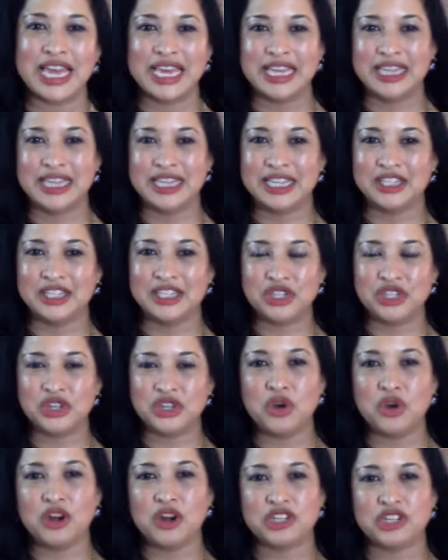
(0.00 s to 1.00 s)
This
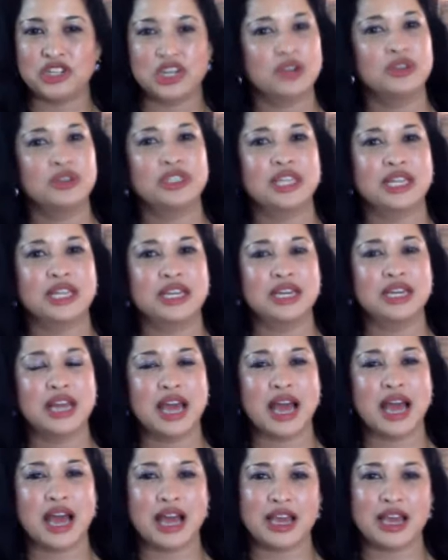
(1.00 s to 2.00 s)
You Are Chosen,
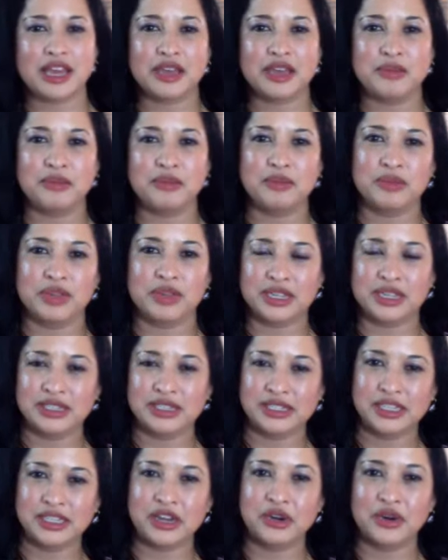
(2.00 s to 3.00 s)
I'm
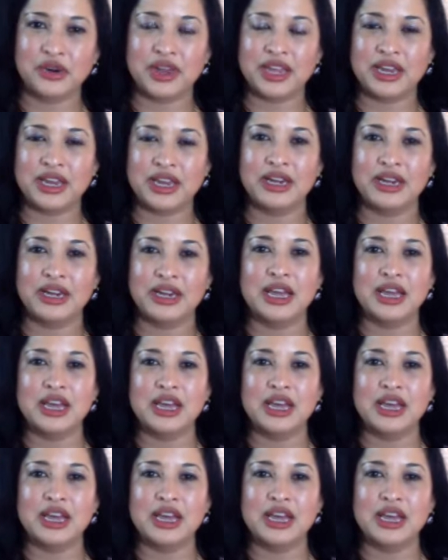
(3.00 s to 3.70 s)
considering